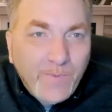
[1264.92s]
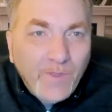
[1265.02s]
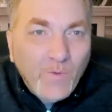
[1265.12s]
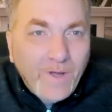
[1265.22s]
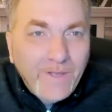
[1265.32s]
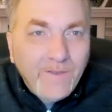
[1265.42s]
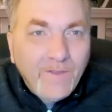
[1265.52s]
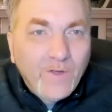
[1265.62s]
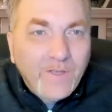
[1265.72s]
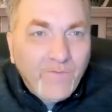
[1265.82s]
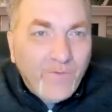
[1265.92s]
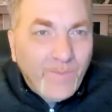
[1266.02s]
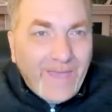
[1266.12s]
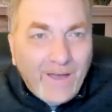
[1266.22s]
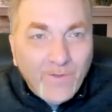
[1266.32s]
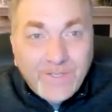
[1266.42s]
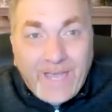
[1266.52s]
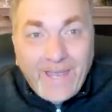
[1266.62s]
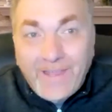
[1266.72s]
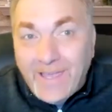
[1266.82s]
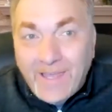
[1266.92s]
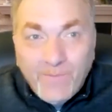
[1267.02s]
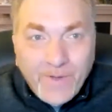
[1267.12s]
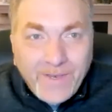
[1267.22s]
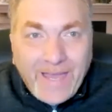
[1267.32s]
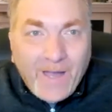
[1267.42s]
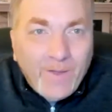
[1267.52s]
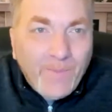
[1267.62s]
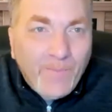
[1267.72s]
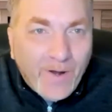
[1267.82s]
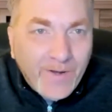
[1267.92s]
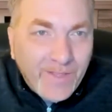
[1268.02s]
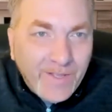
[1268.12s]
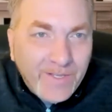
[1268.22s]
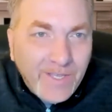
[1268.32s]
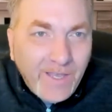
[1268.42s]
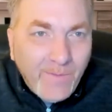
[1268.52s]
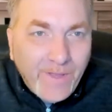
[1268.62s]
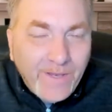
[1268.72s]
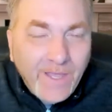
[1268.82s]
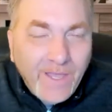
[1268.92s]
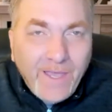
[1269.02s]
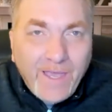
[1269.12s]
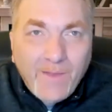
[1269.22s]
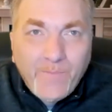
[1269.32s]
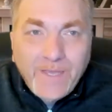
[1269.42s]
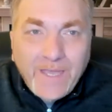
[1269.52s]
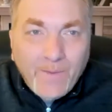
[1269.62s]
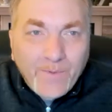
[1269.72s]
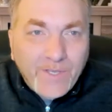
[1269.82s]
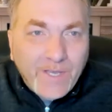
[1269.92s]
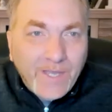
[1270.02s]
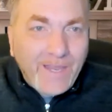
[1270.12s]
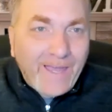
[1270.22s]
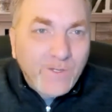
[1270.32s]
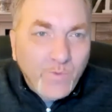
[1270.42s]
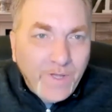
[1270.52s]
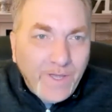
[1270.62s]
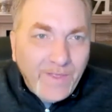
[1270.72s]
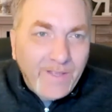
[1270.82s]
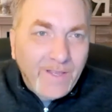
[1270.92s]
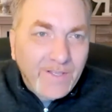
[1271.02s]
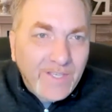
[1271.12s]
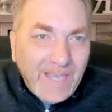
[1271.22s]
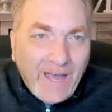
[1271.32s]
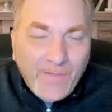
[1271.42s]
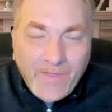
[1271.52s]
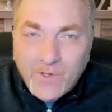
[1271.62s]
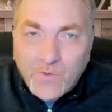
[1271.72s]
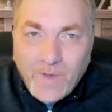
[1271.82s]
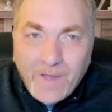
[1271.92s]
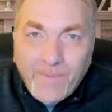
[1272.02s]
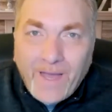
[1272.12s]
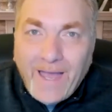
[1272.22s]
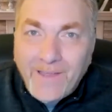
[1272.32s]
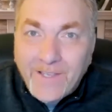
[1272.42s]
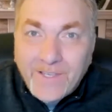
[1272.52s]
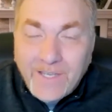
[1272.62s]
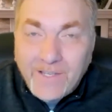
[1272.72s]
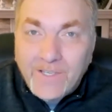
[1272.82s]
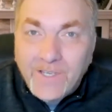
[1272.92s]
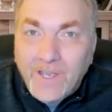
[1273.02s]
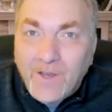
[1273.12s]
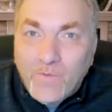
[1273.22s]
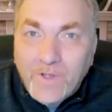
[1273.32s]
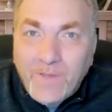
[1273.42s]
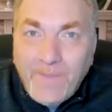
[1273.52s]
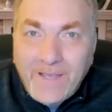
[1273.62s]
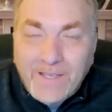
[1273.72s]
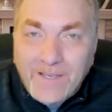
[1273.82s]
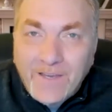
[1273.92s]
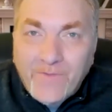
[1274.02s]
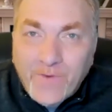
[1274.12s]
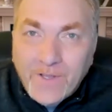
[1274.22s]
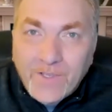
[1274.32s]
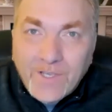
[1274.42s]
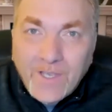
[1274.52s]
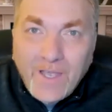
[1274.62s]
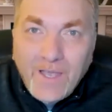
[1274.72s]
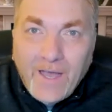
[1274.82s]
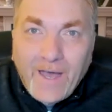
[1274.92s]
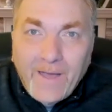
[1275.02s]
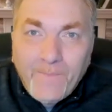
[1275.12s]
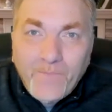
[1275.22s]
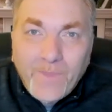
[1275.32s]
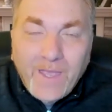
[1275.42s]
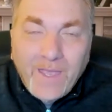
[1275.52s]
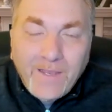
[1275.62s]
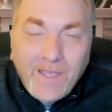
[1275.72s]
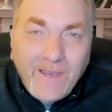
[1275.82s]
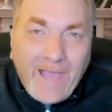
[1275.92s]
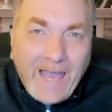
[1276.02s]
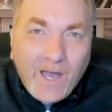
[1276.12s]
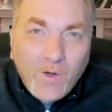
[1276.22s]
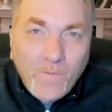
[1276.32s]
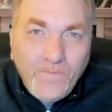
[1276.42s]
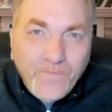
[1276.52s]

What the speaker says: been the one looking from the outside in, but now I'm a part of the team and being able to connect with and see how things run behind the scenes really makes a difference in how